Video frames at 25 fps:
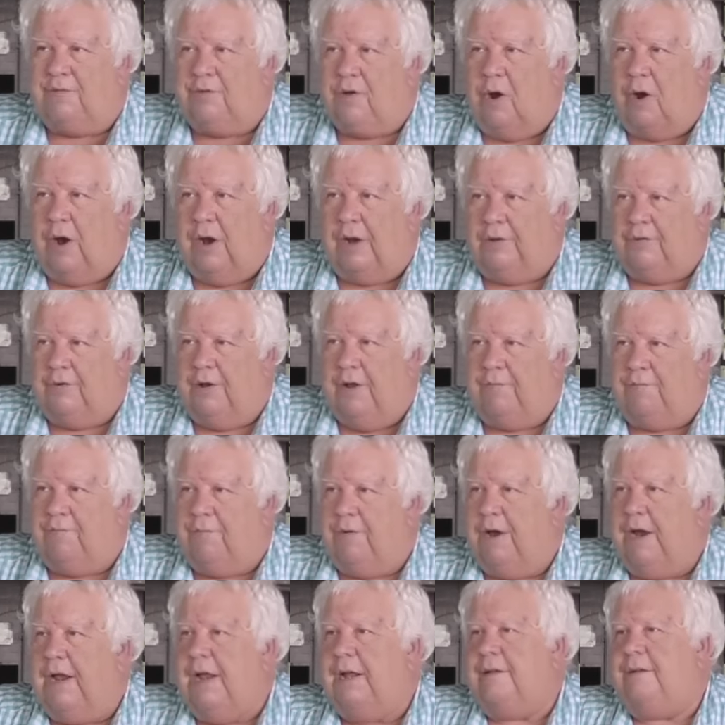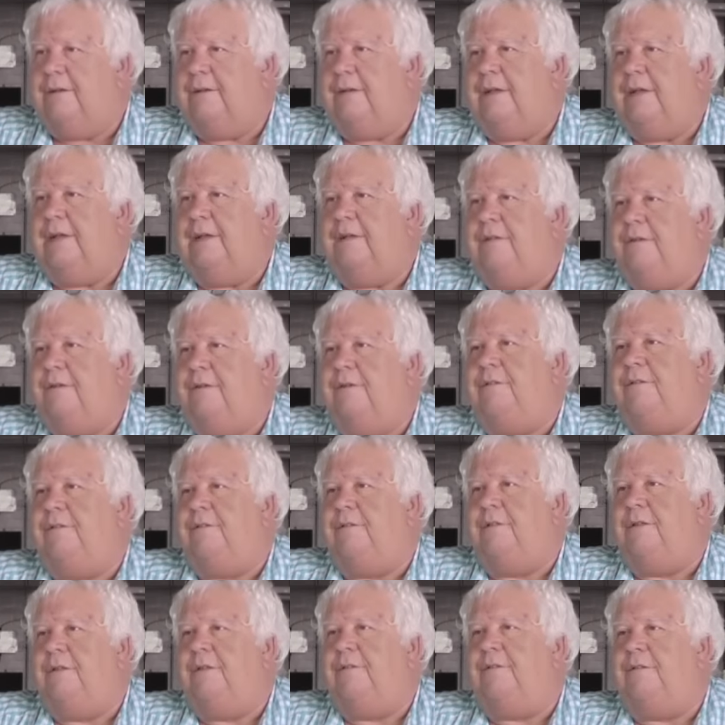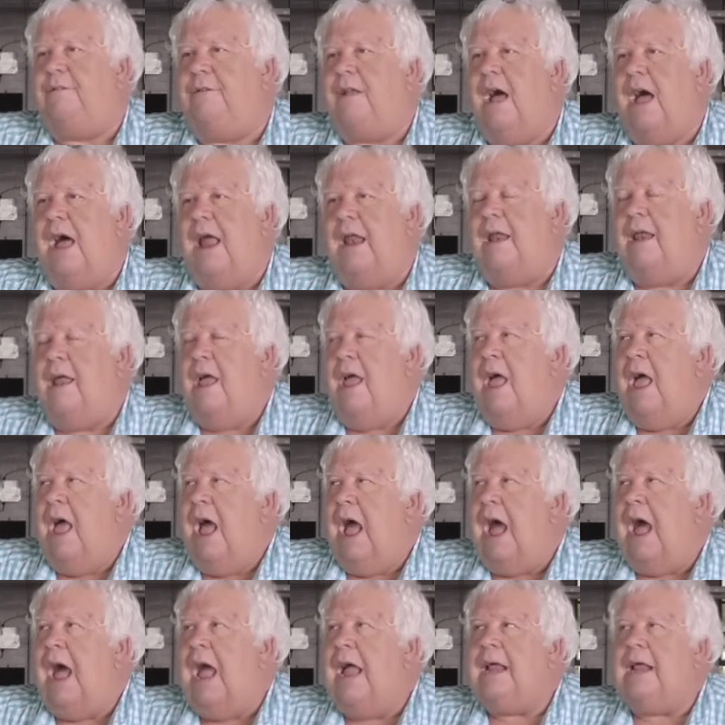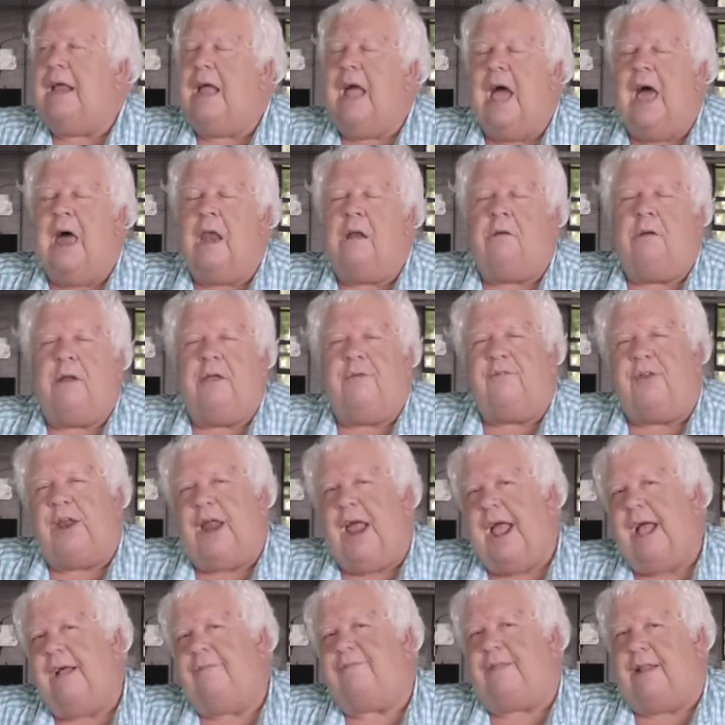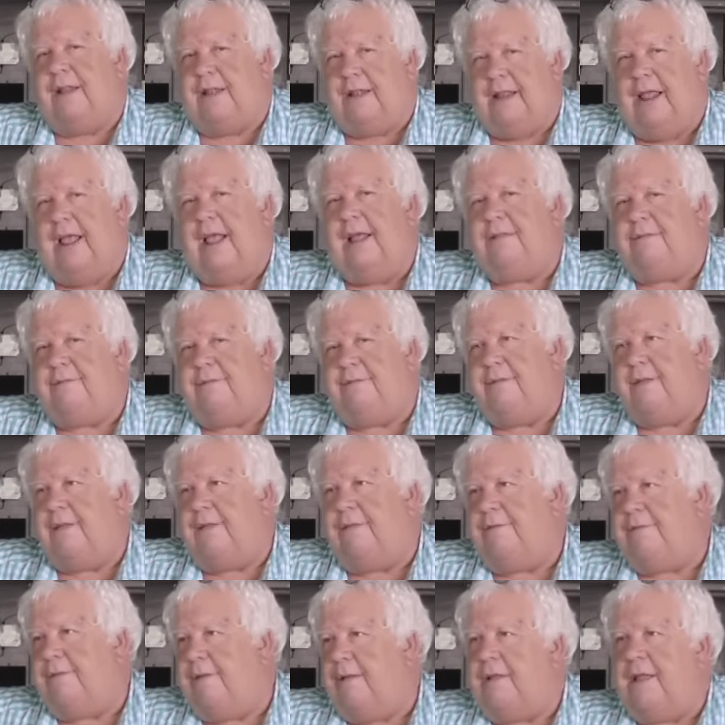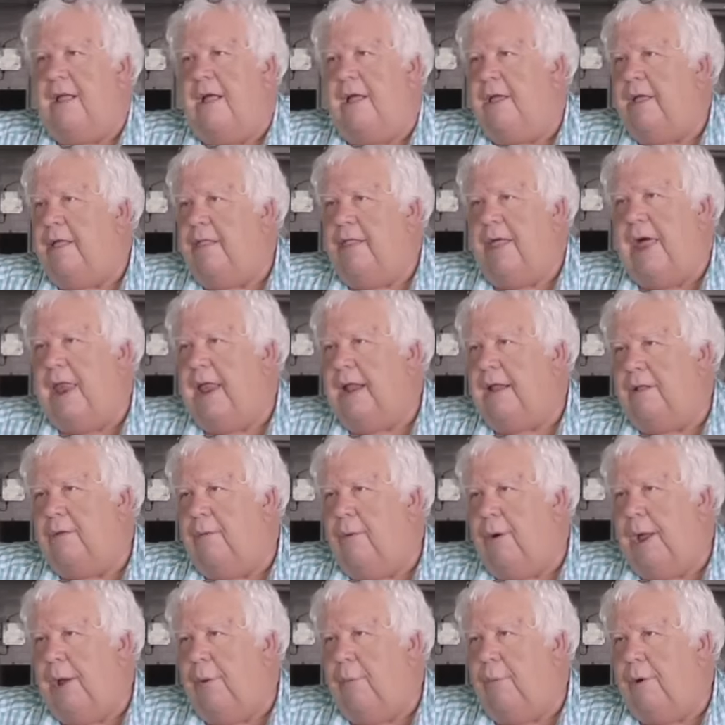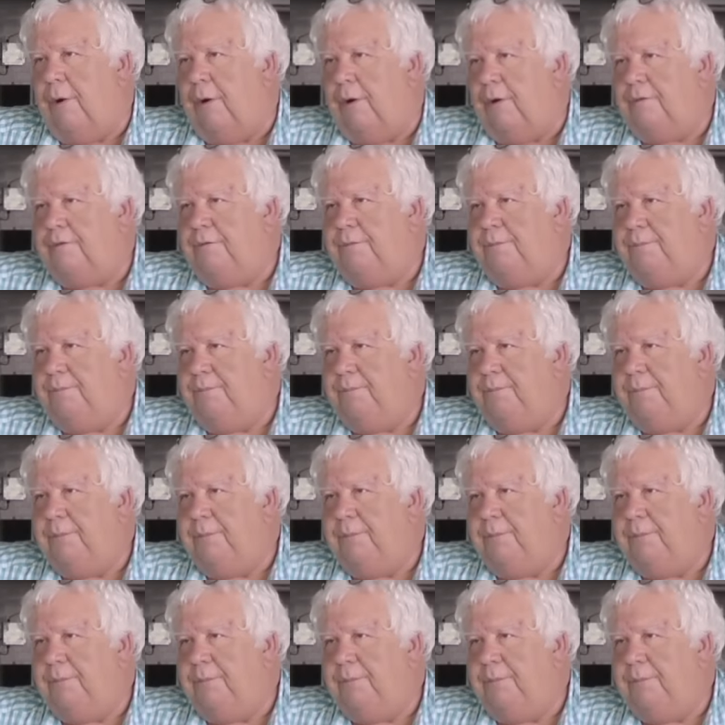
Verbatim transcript: sorry, Jeffrey, it just does not. I don't even have to test this to tell you that ain't the way it works.